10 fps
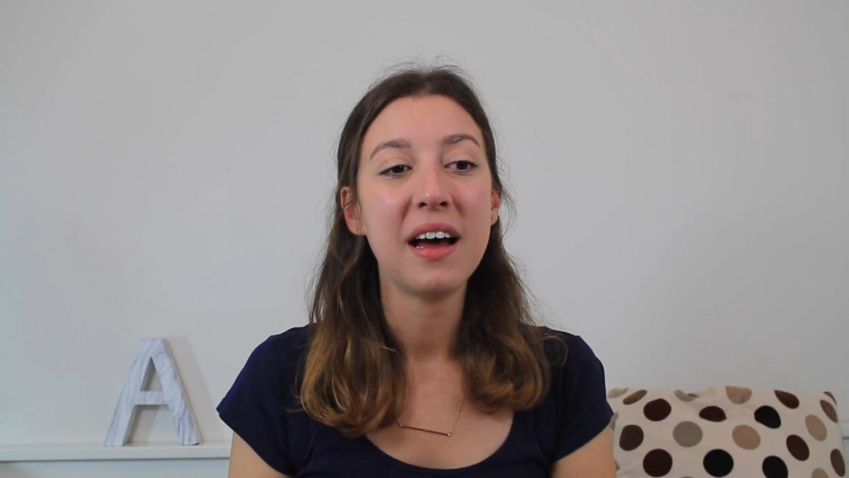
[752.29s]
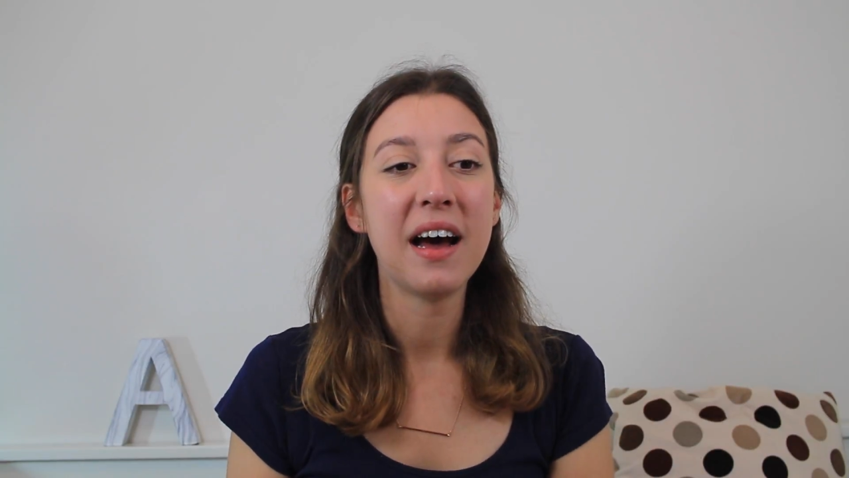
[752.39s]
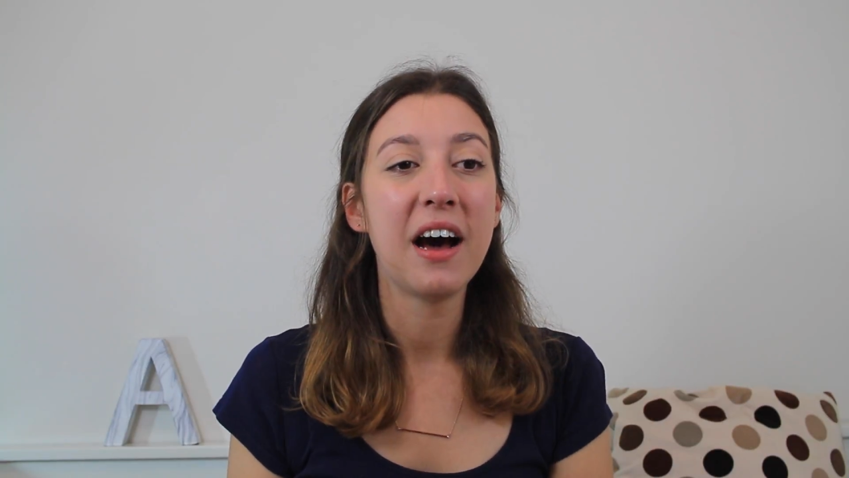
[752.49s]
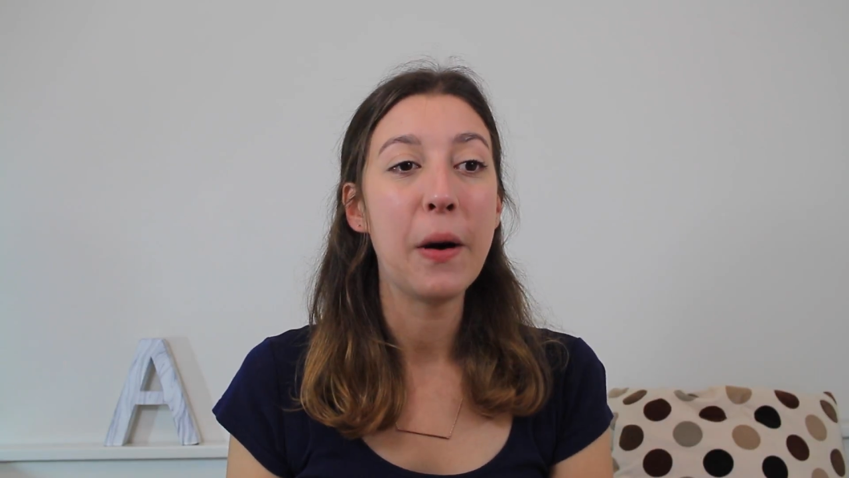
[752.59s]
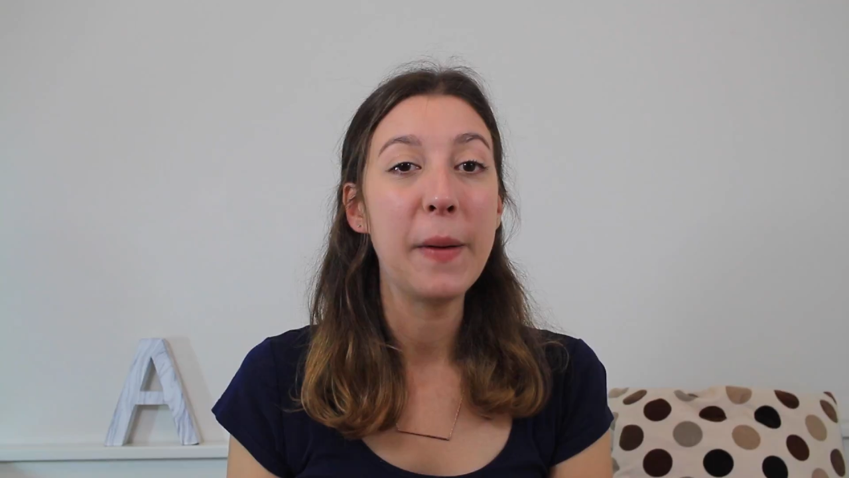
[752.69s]

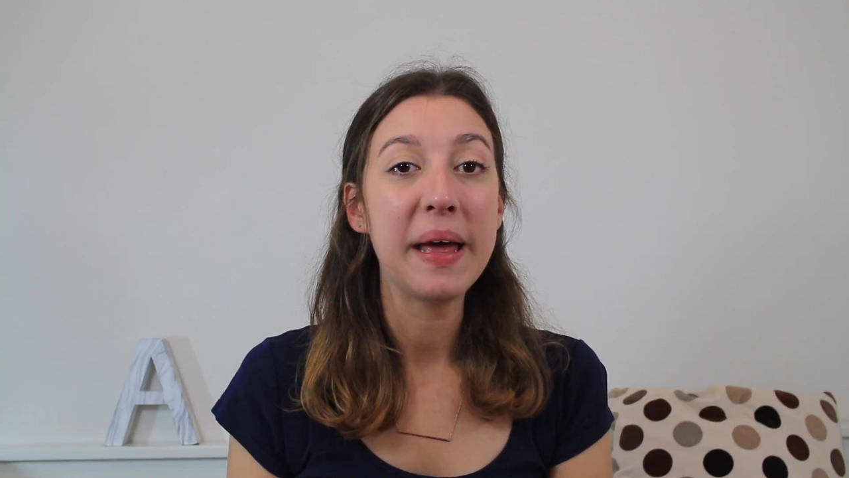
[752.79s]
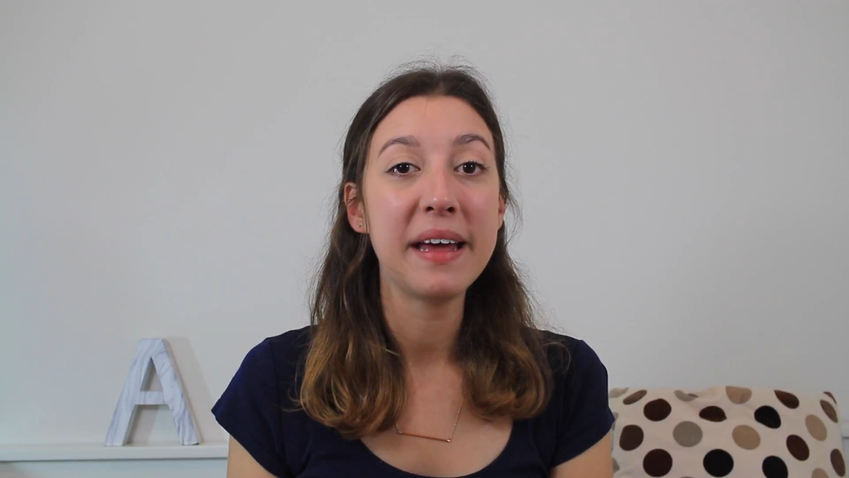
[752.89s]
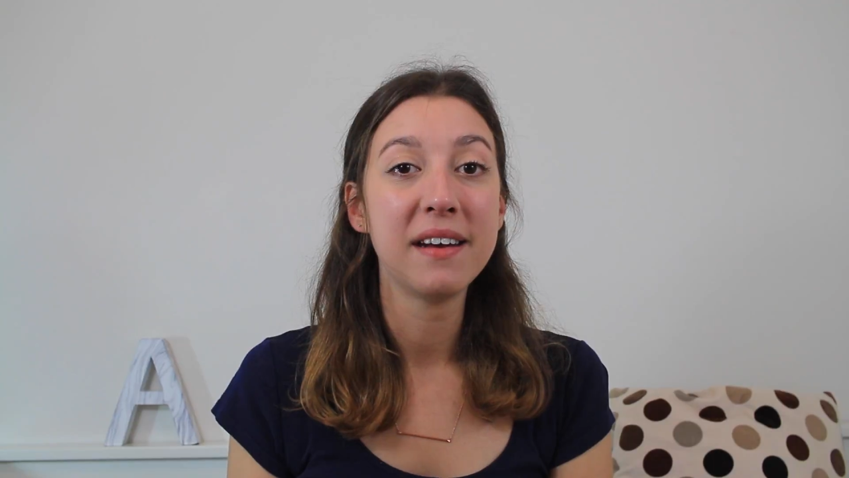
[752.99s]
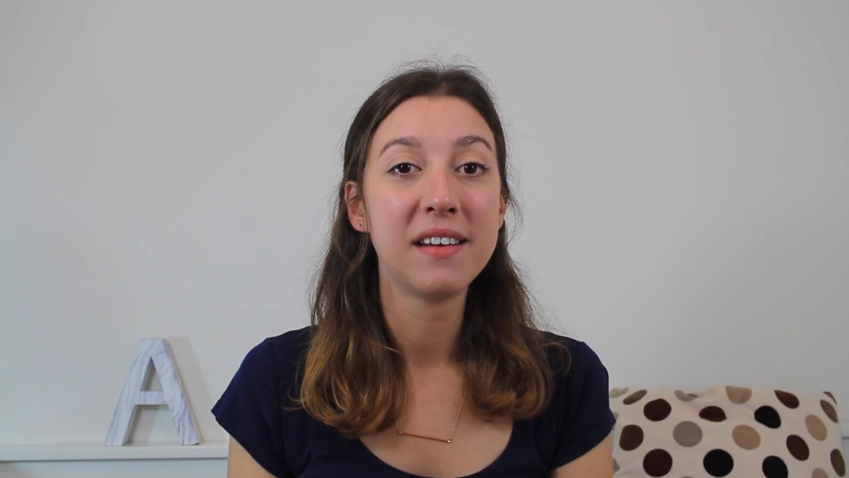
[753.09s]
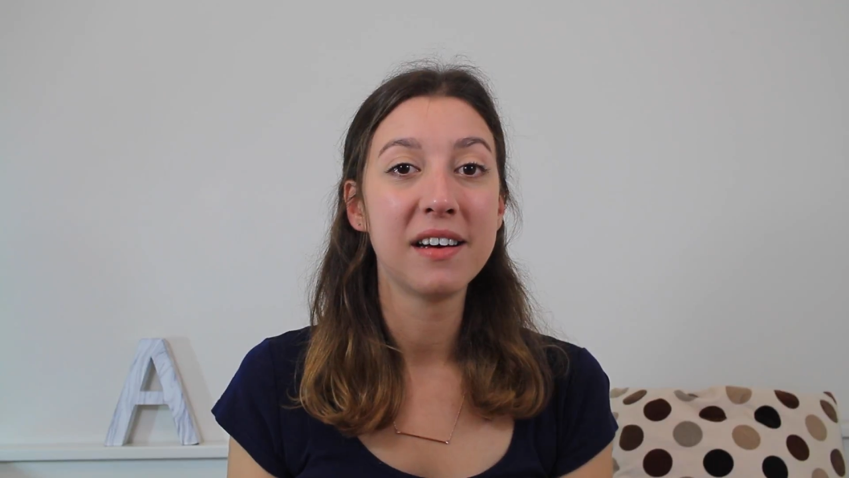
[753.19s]

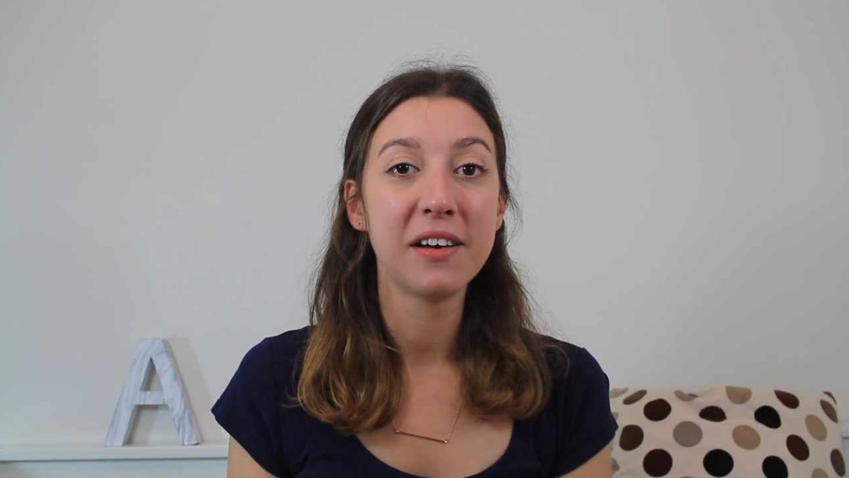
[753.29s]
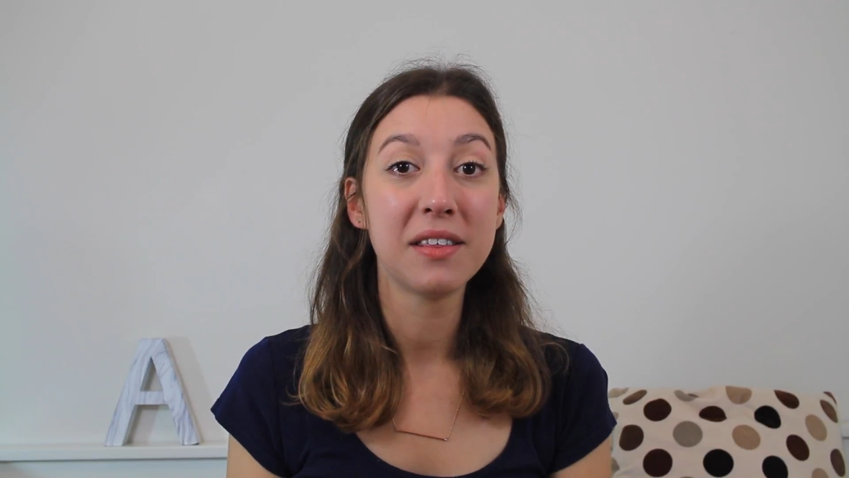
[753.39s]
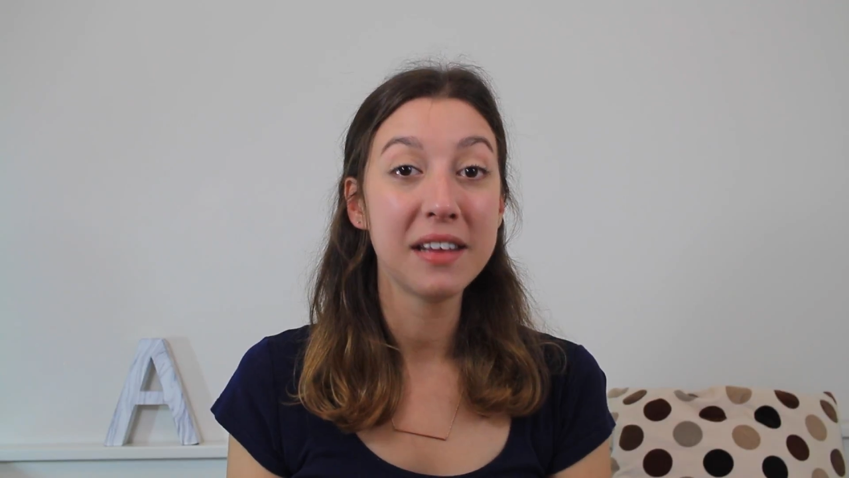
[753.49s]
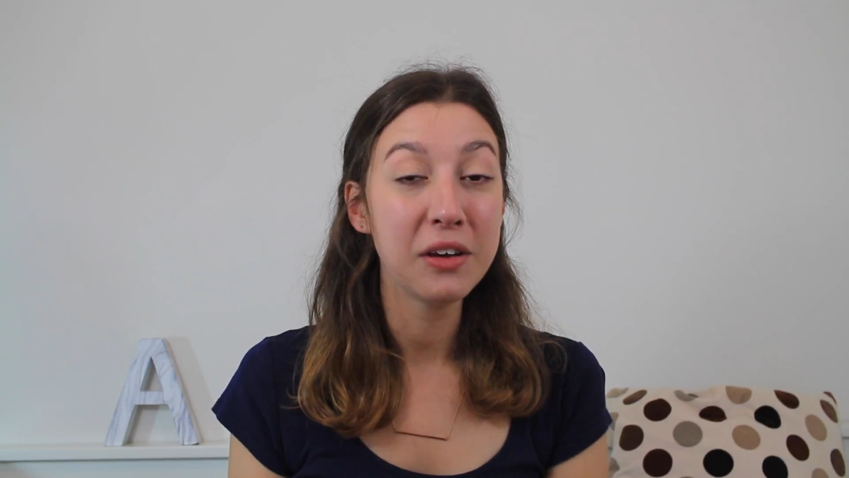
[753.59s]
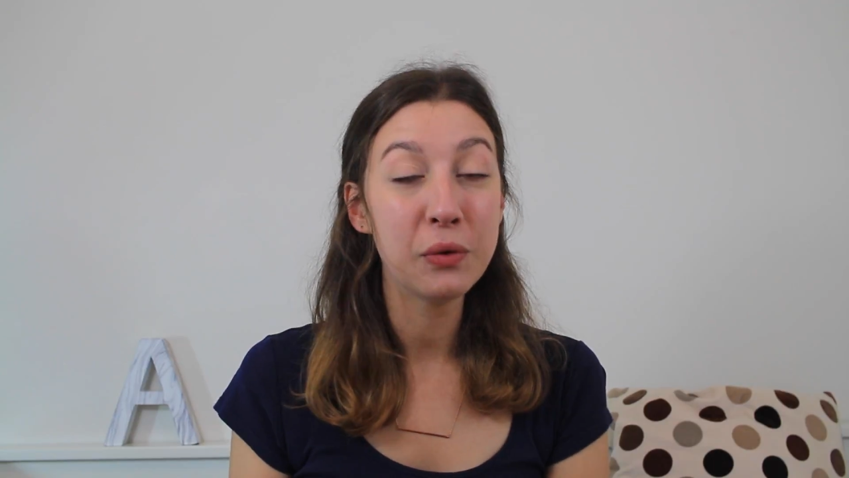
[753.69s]
And
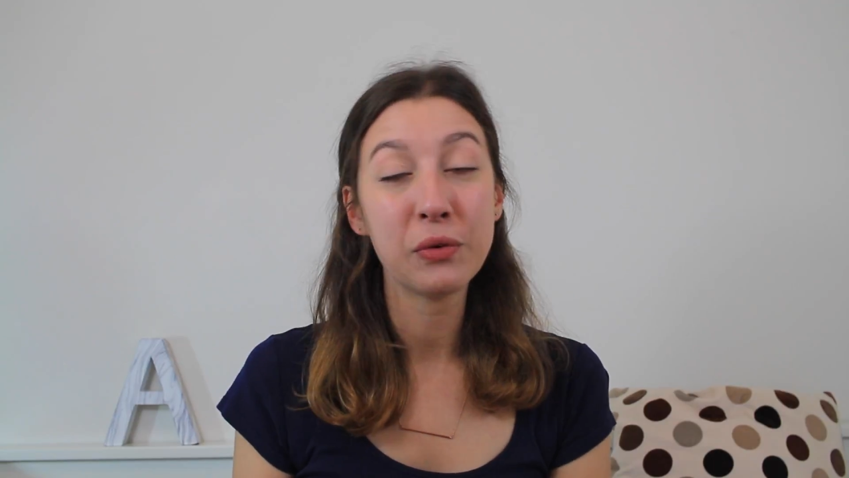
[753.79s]
thank